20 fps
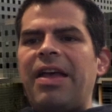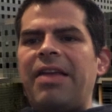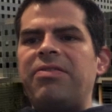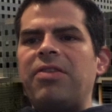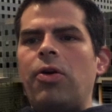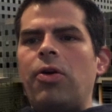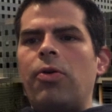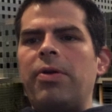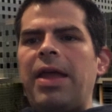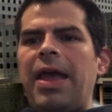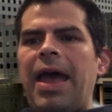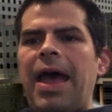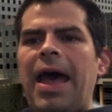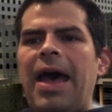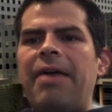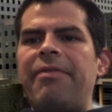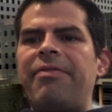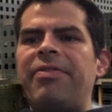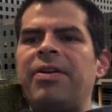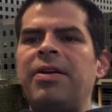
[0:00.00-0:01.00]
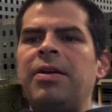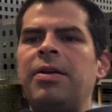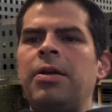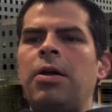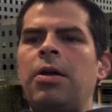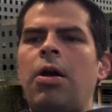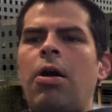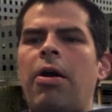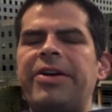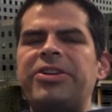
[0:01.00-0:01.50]
that don't have
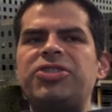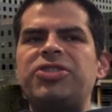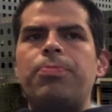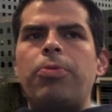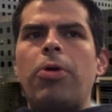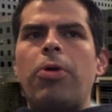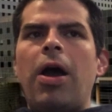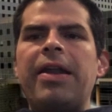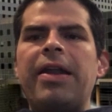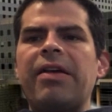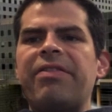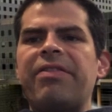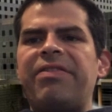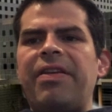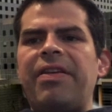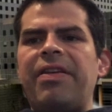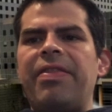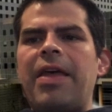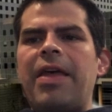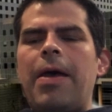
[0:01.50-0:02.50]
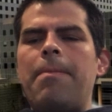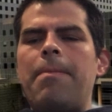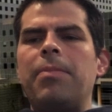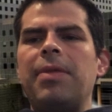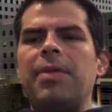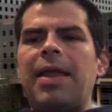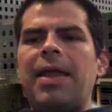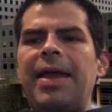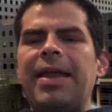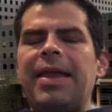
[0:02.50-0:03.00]
harsh products in them,
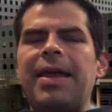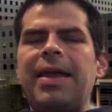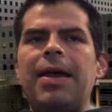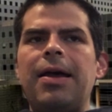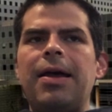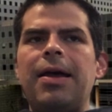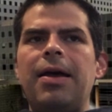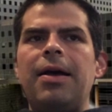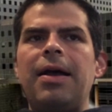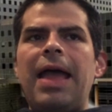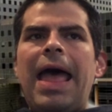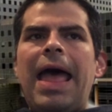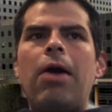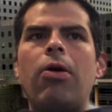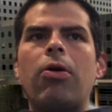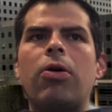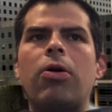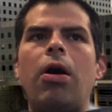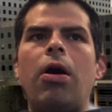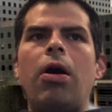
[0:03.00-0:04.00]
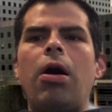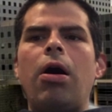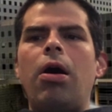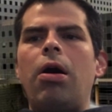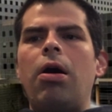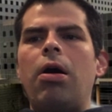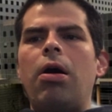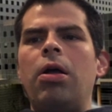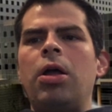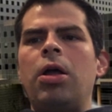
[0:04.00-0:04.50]
like
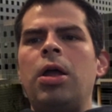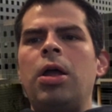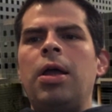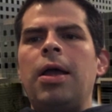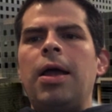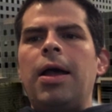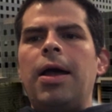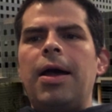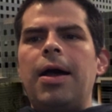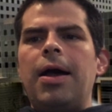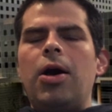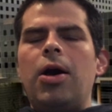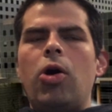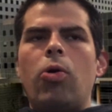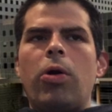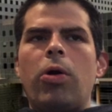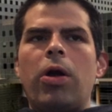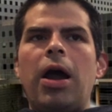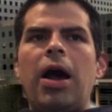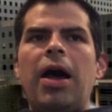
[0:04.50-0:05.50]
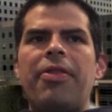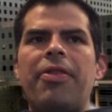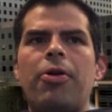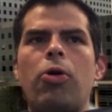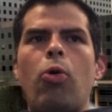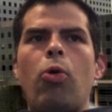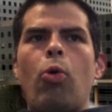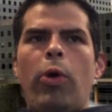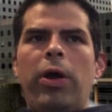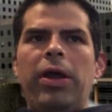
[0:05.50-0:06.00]
alcohol or
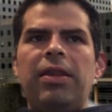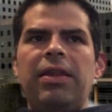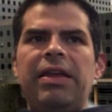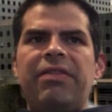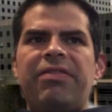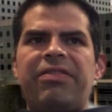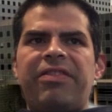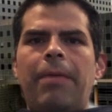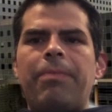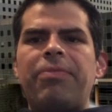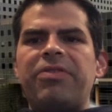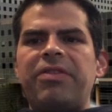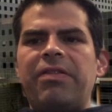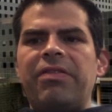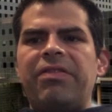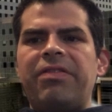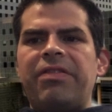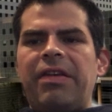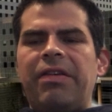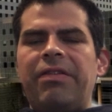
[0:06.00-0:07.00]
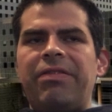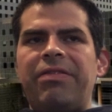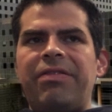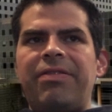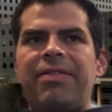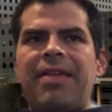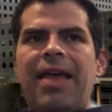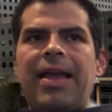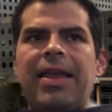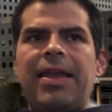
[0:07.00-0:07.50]
other oily substances
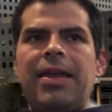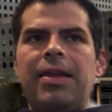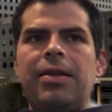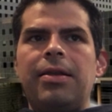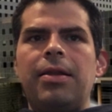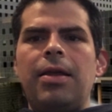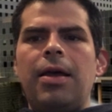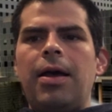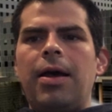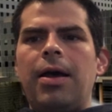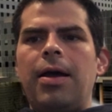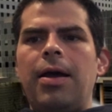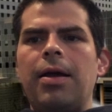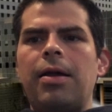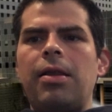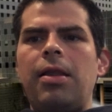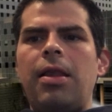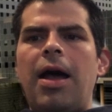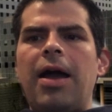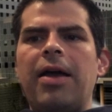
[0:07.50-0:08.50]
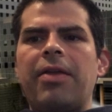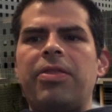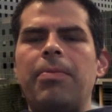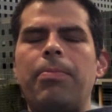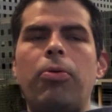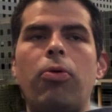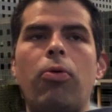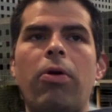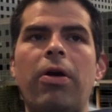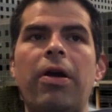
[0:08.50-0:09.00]
that can clog the
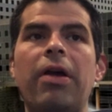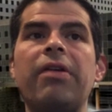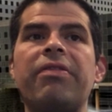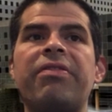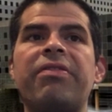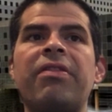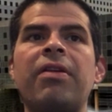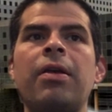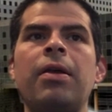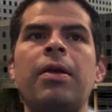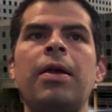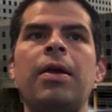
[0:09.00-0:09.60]
pores.